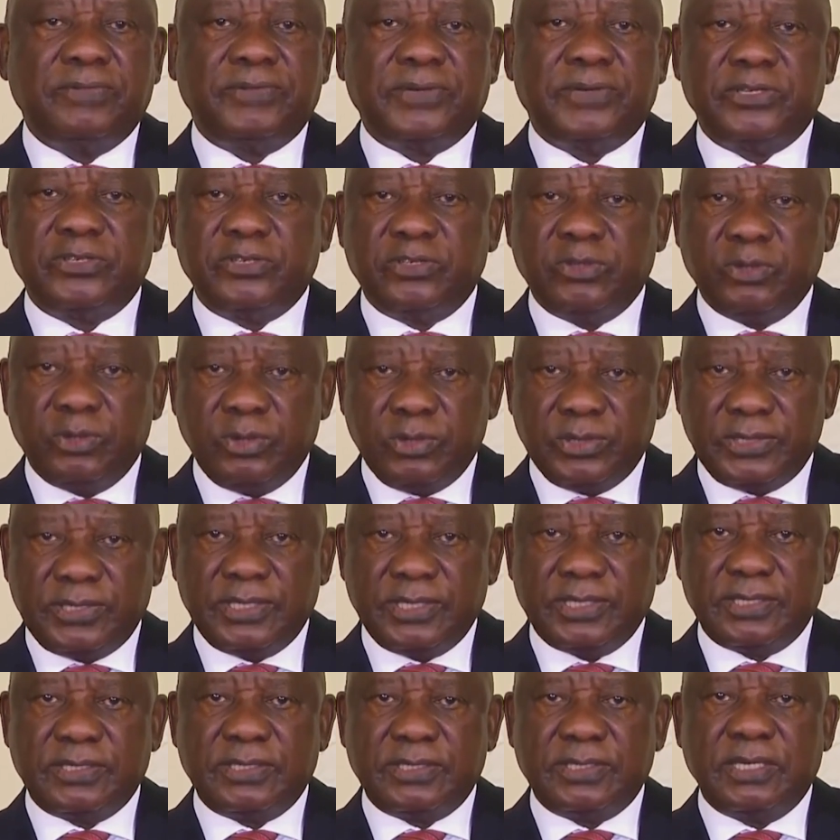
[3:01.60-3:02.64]
of
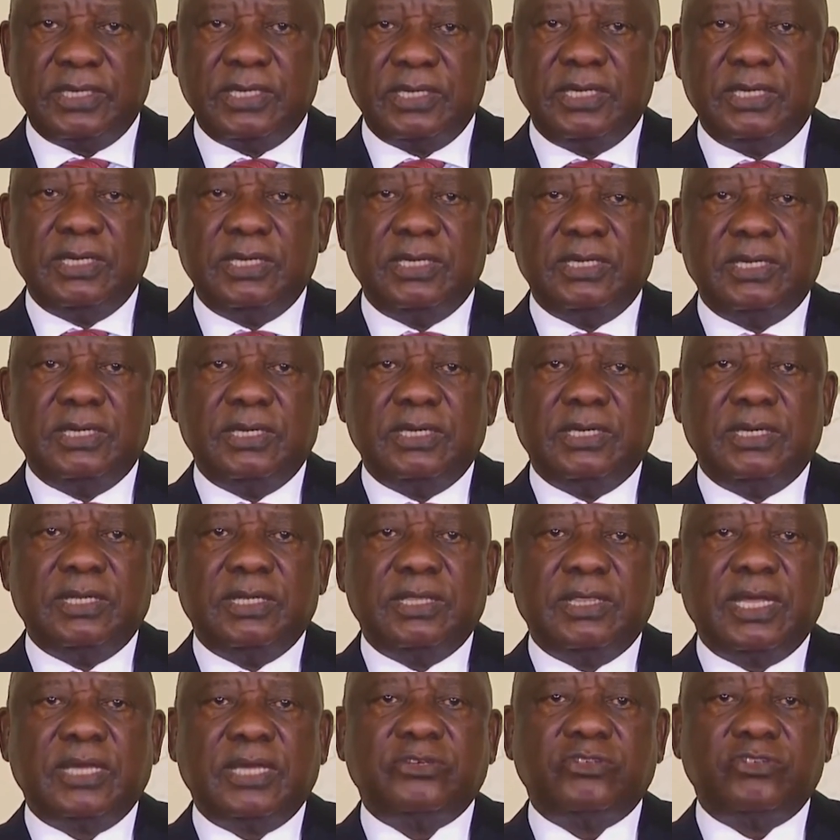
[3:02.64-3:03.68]
resources
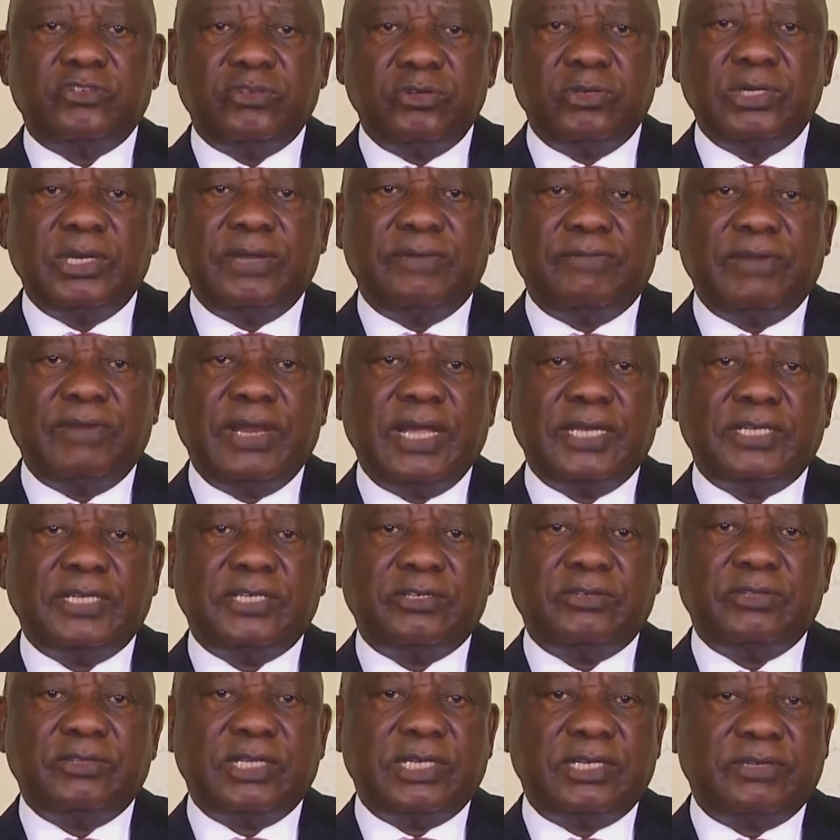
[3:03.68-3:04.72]
that should have led
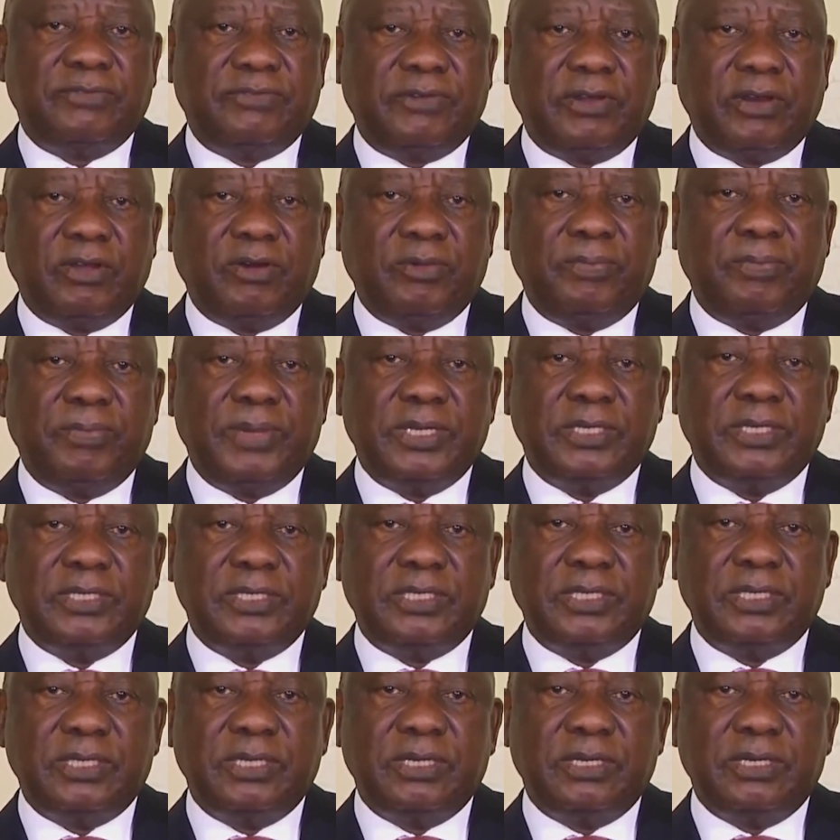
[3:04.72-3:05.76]
to the
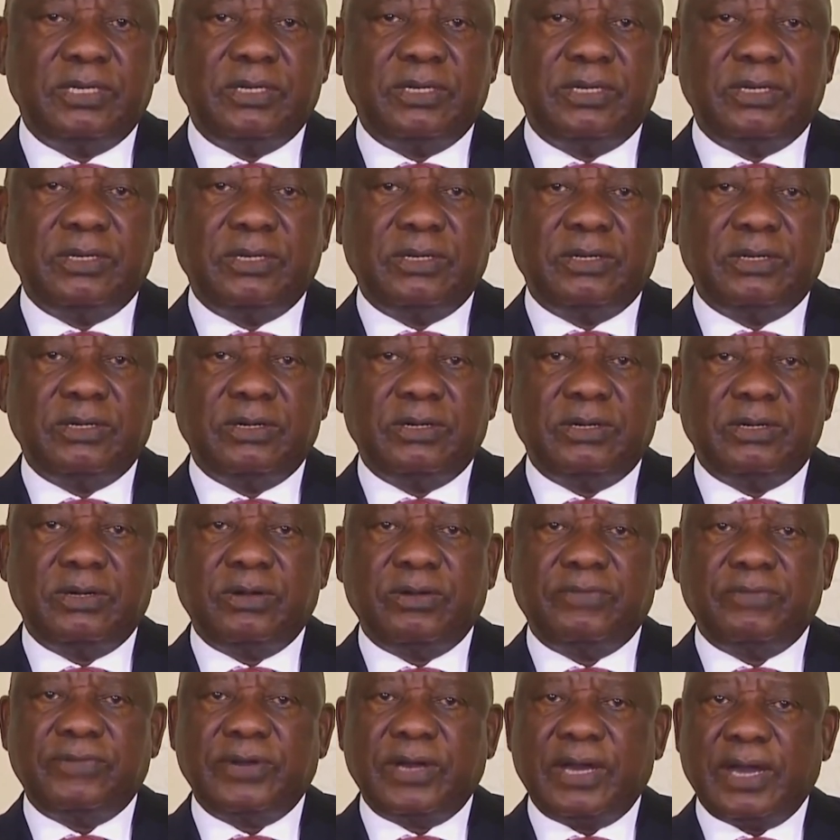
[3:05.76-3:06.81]
development
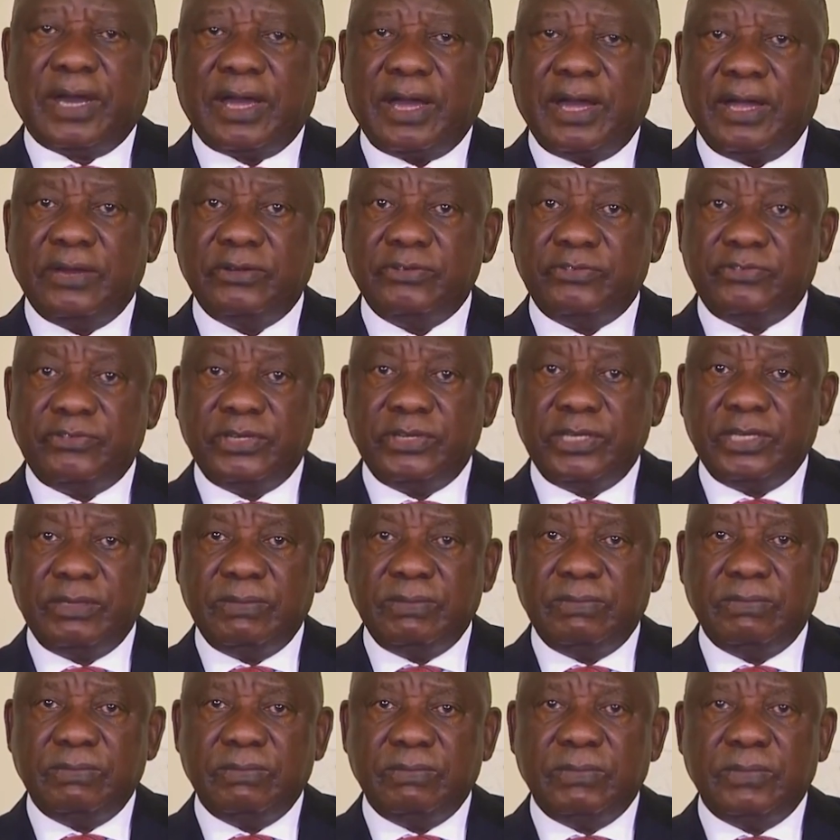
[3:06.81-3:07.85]
of our country
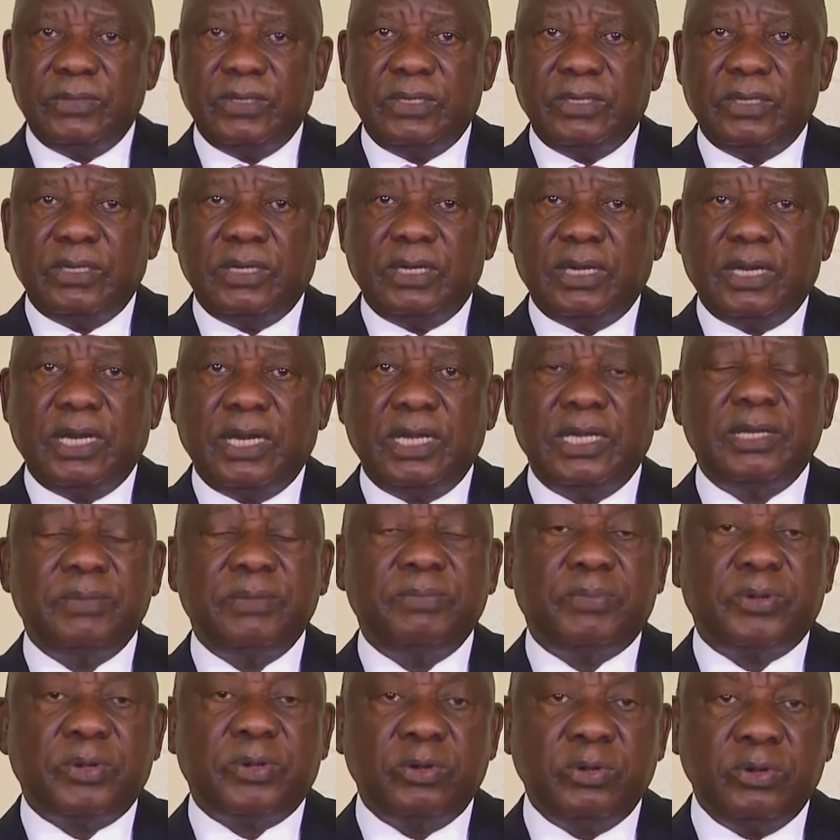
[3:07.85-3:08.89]
and
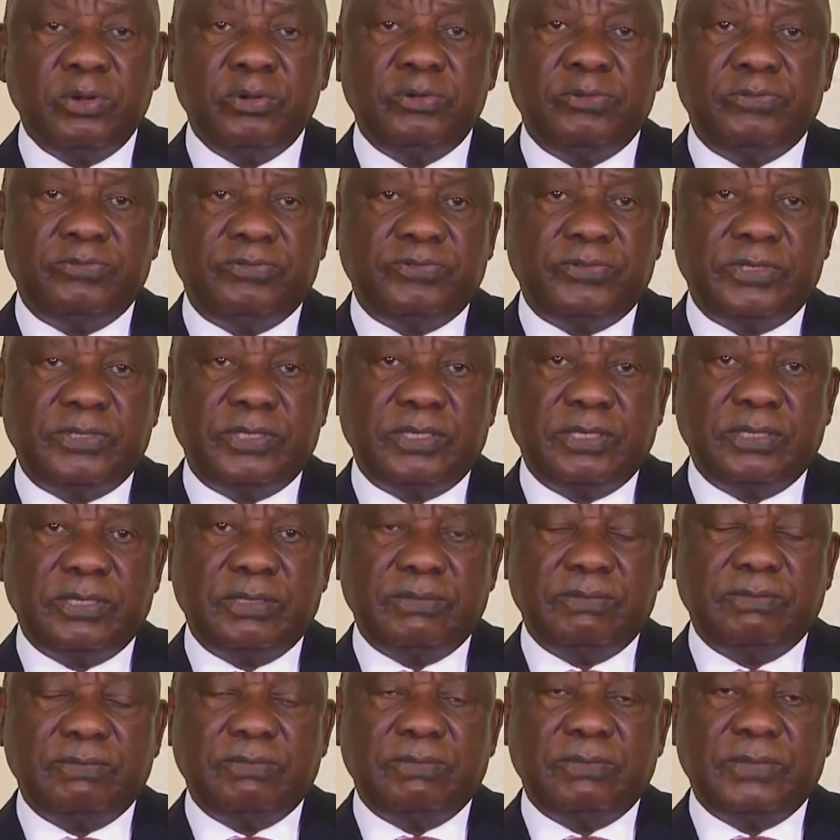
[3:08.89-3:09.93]
improved
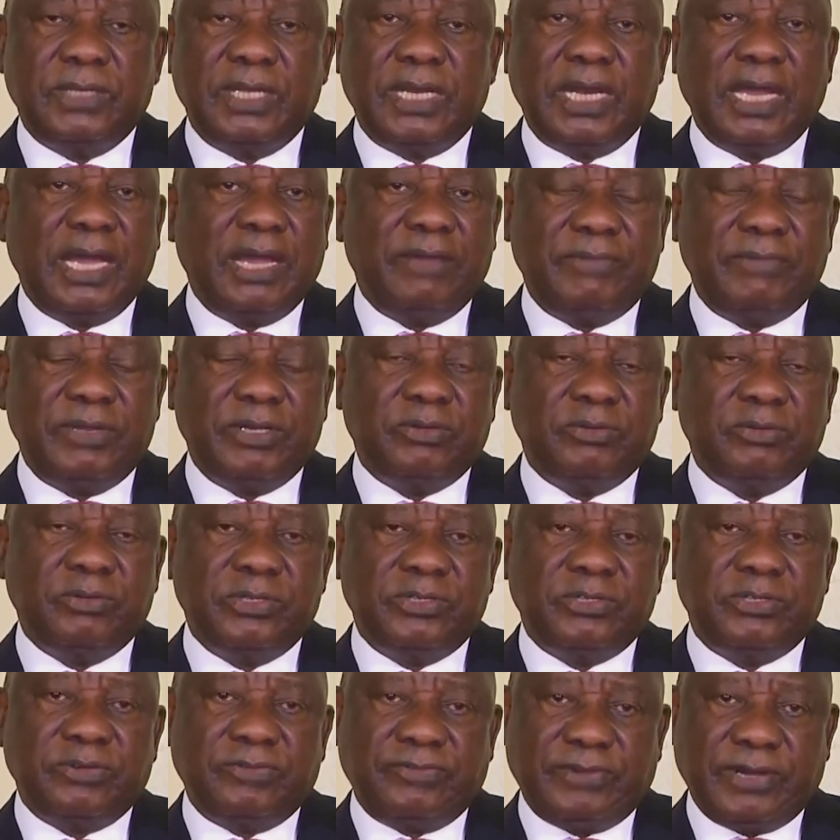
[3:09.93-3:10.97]
the
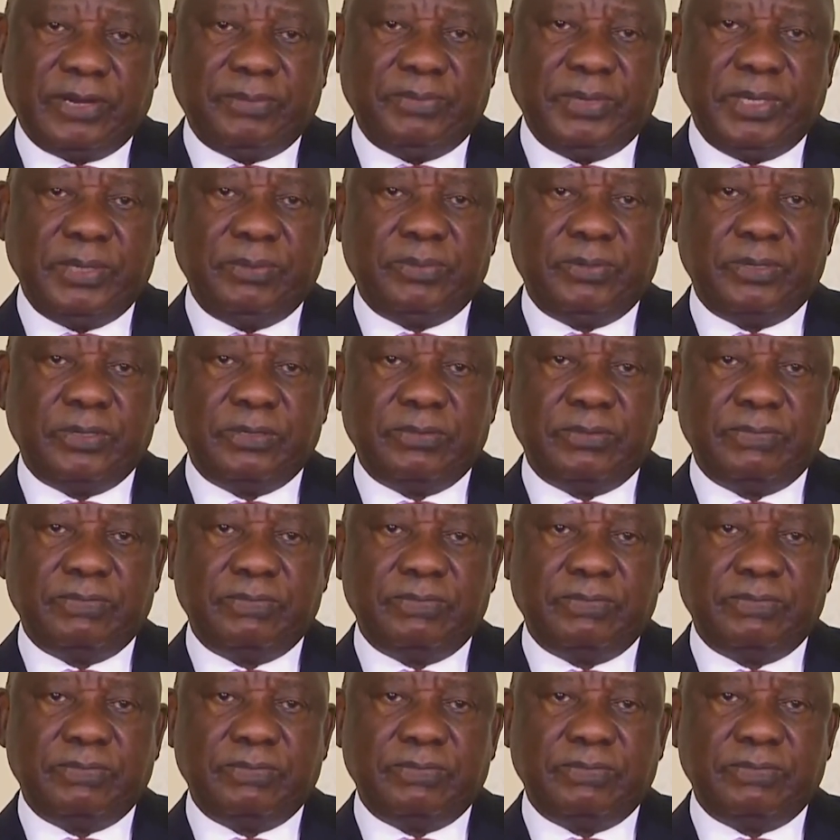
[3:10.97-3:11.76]
livelihoods of our people.